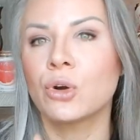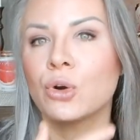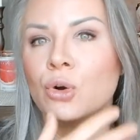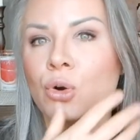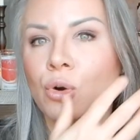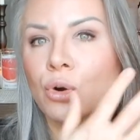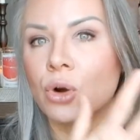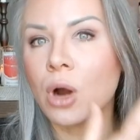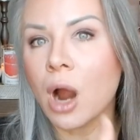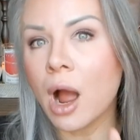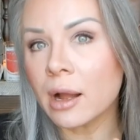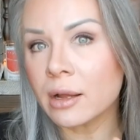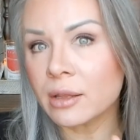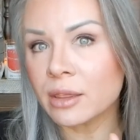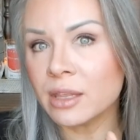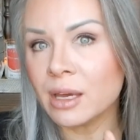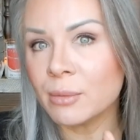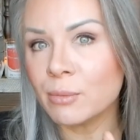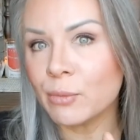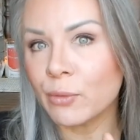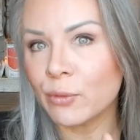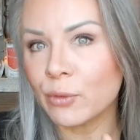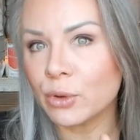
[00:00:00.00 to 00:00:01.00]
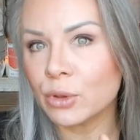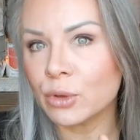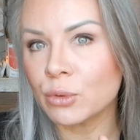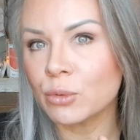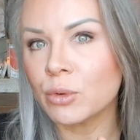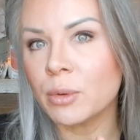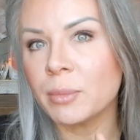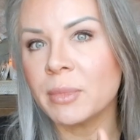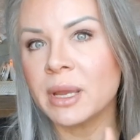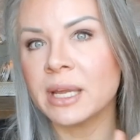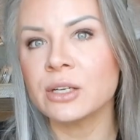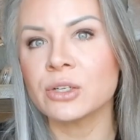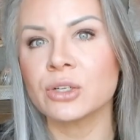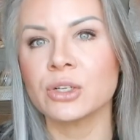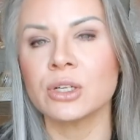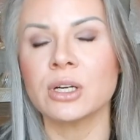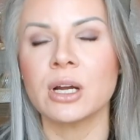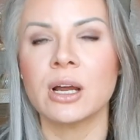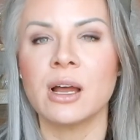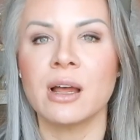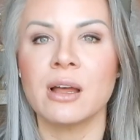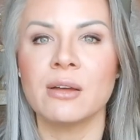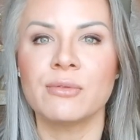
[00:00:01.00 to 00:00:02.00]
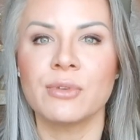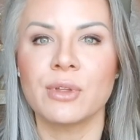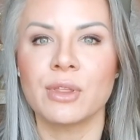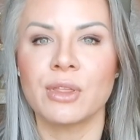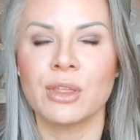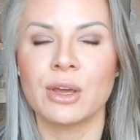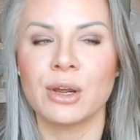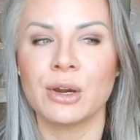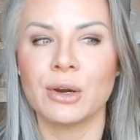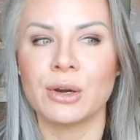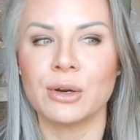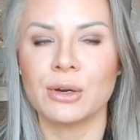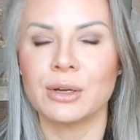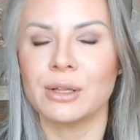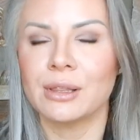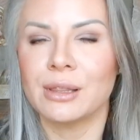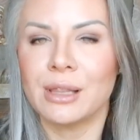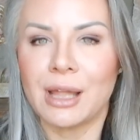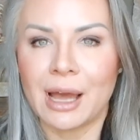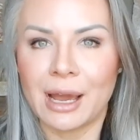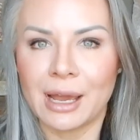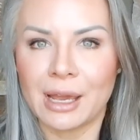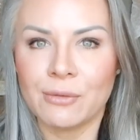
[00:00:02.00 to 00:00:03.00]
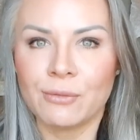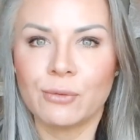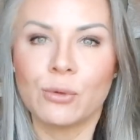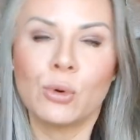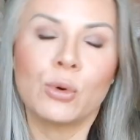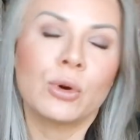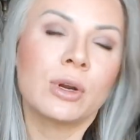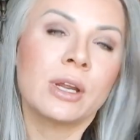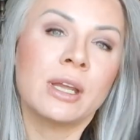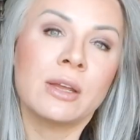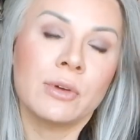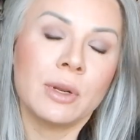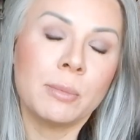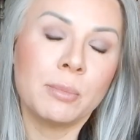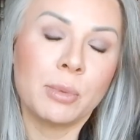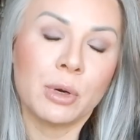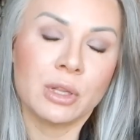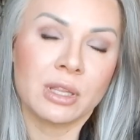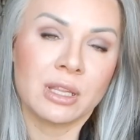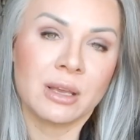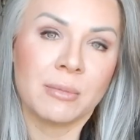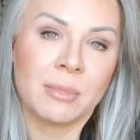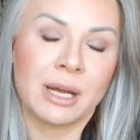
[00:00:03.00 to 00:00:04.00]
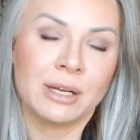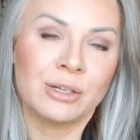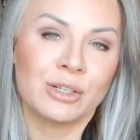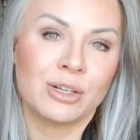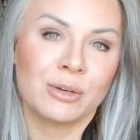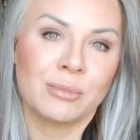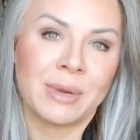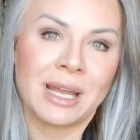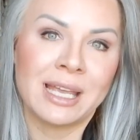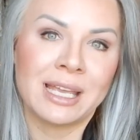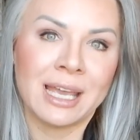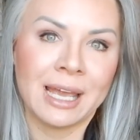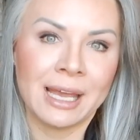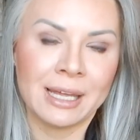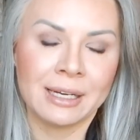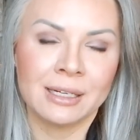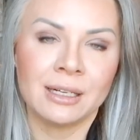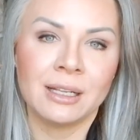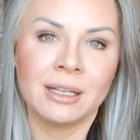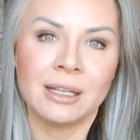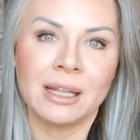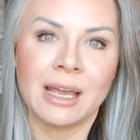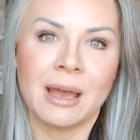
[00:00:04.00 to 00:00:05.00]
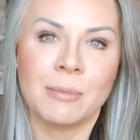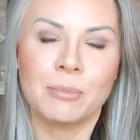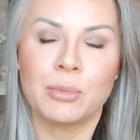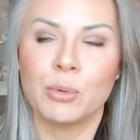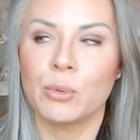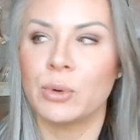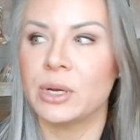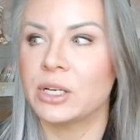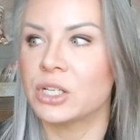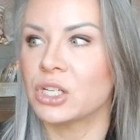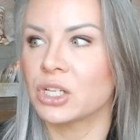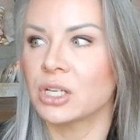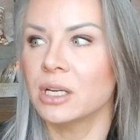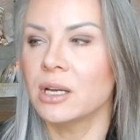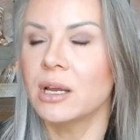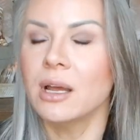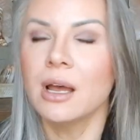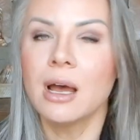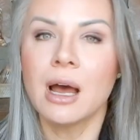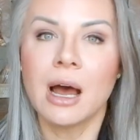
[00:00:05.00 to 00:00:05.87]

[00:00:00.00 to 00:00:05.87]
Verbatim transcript: crock them for the remainder of their life or even put them under my candle lamp, which